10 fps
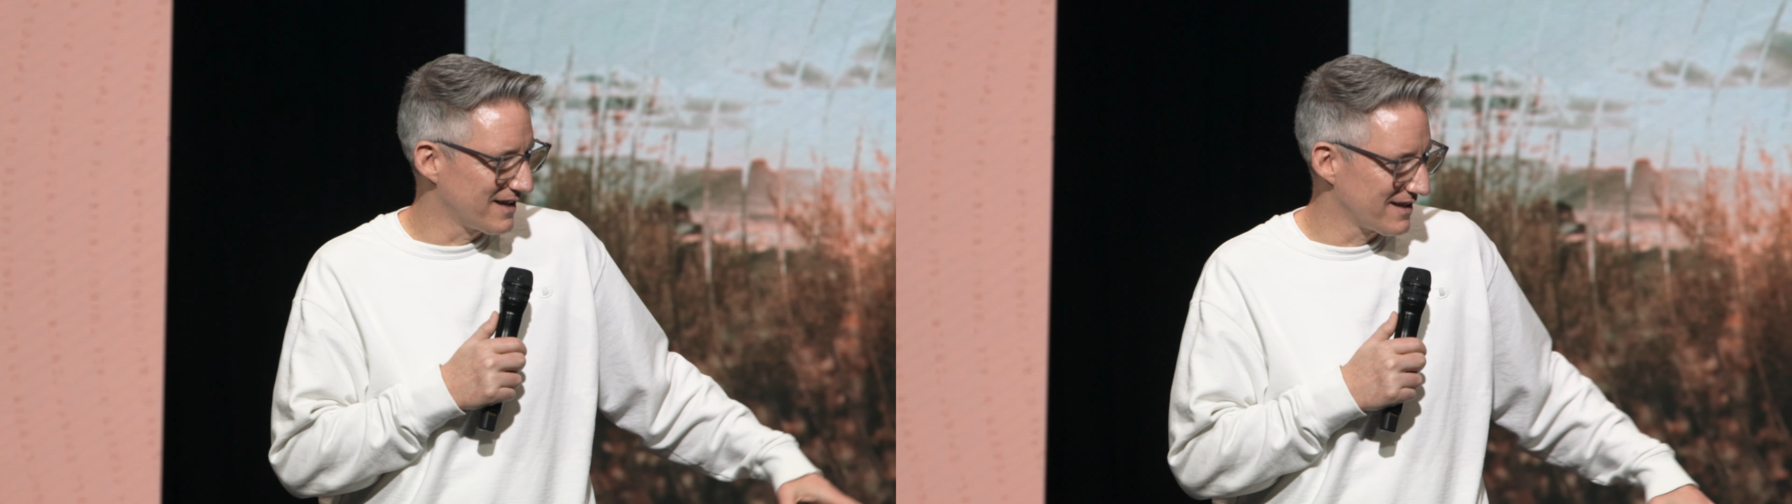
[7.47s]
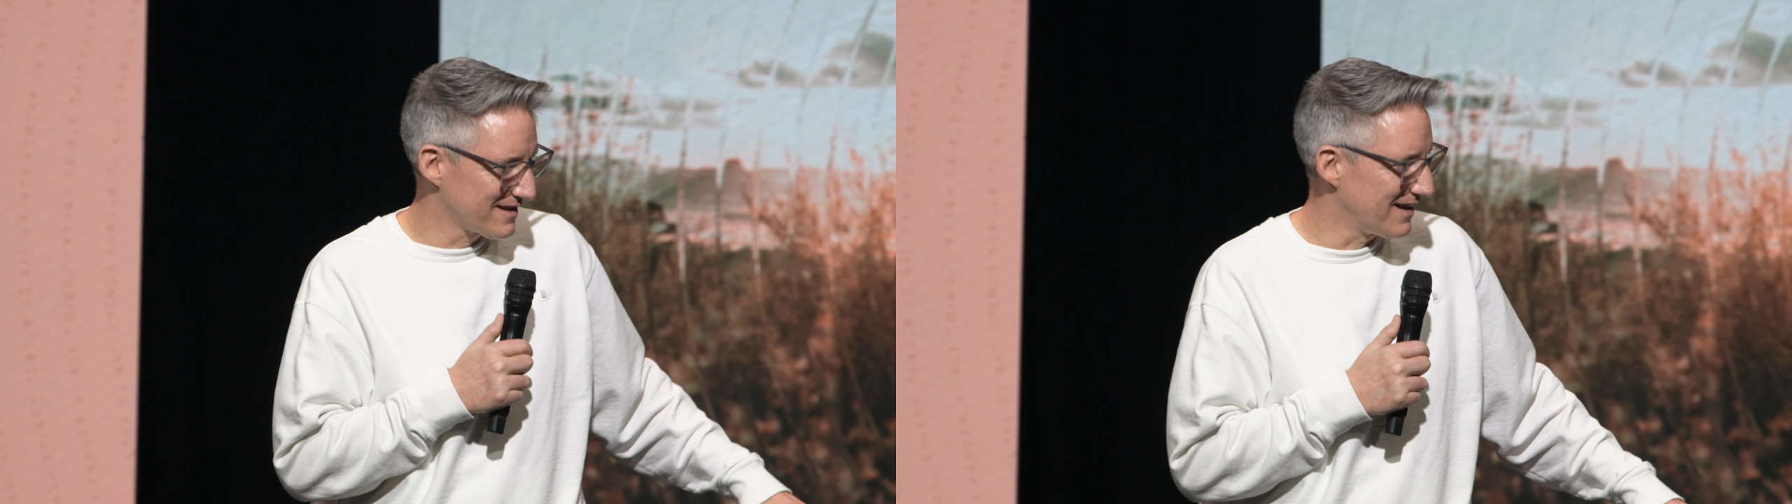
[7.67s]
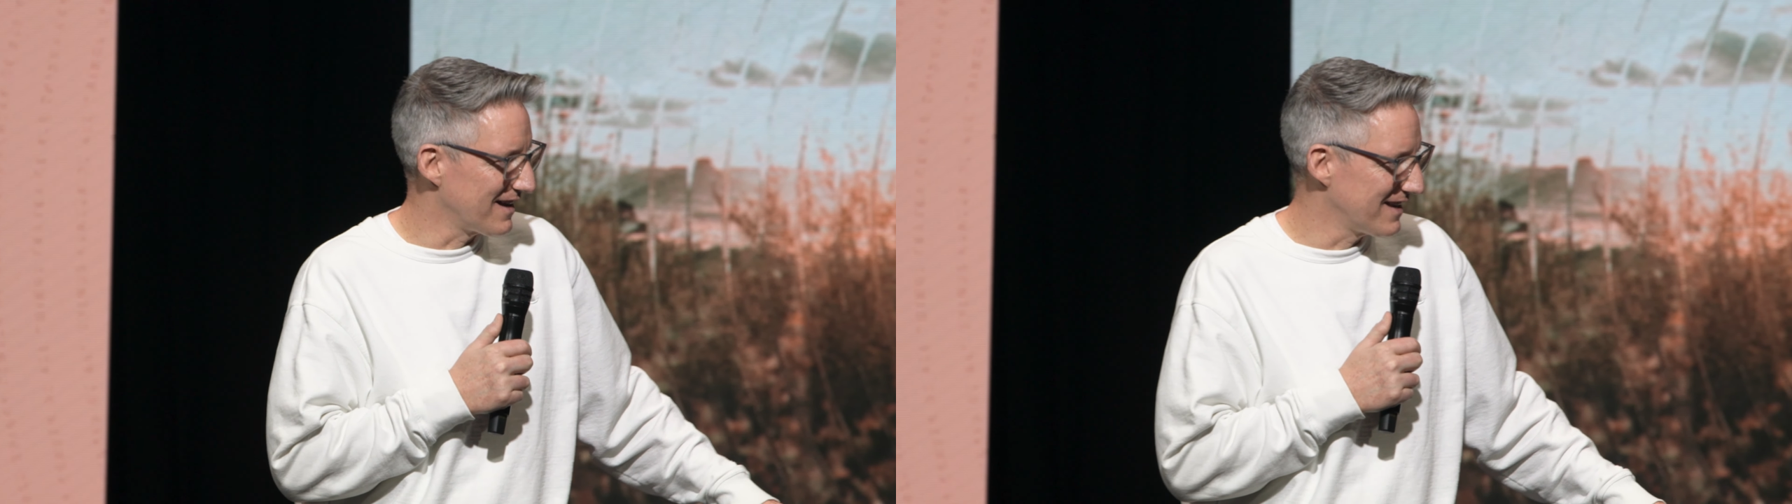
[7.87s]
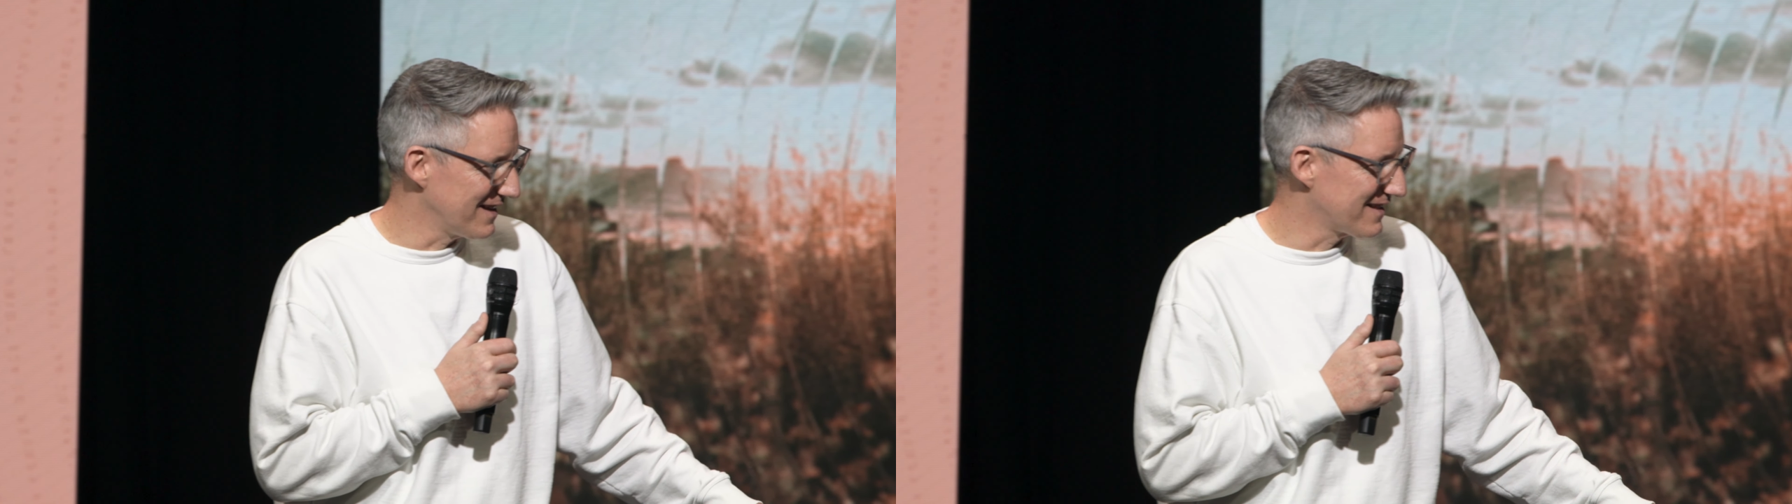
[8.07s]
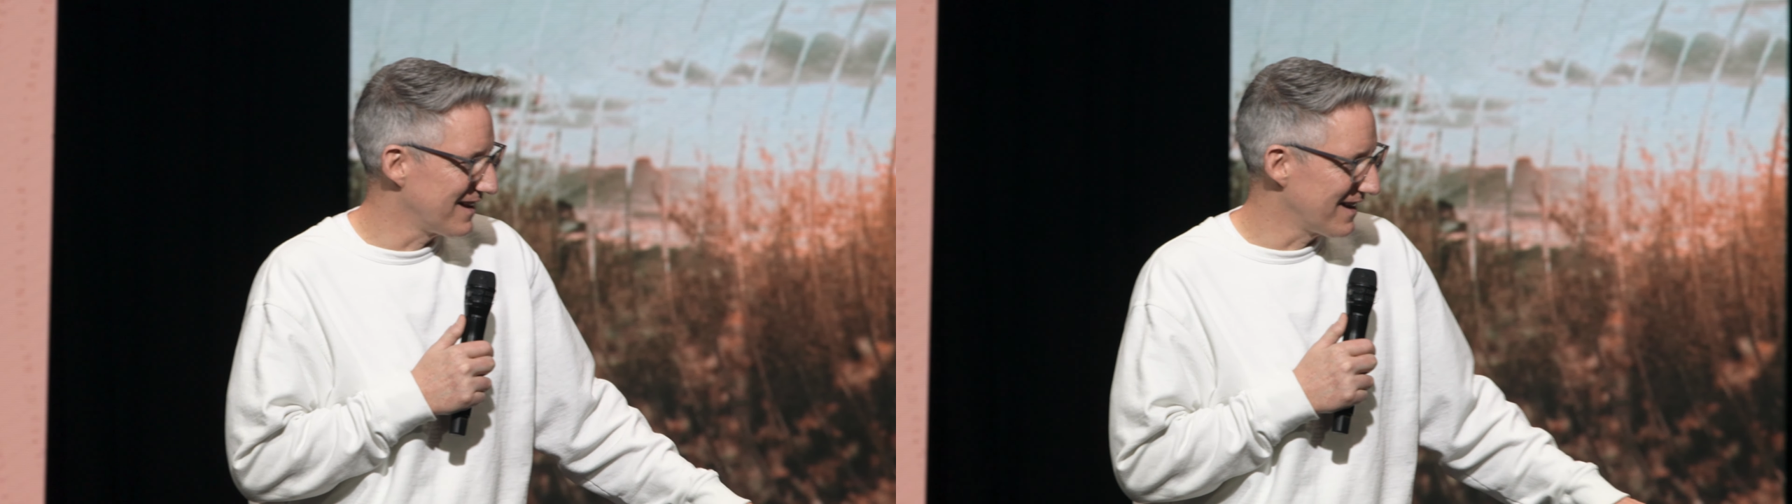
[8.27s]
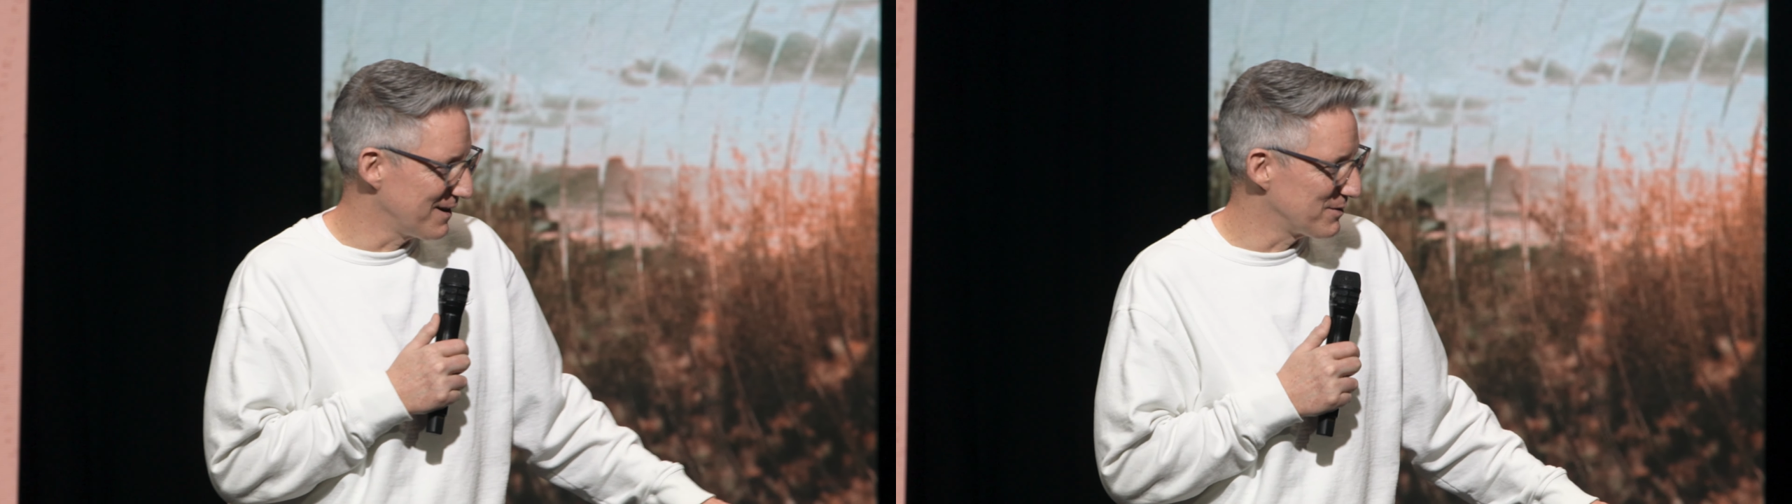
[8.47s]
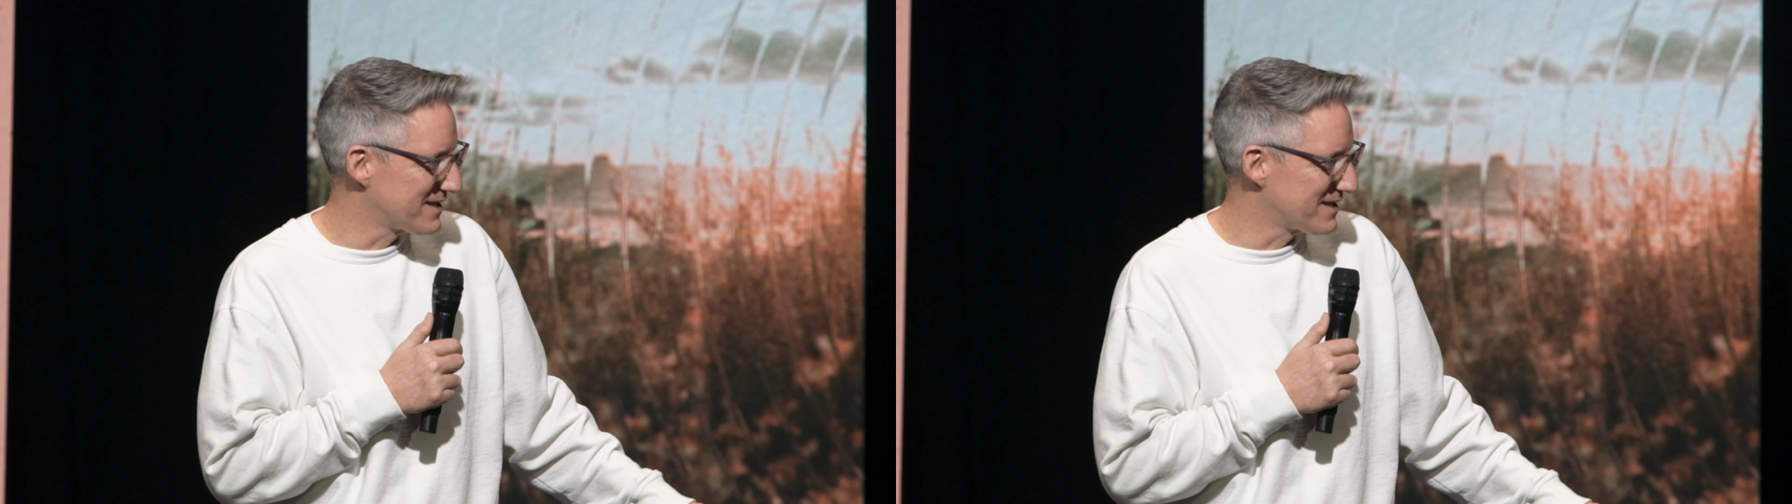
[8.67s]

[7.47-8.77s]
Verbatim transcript: thought he would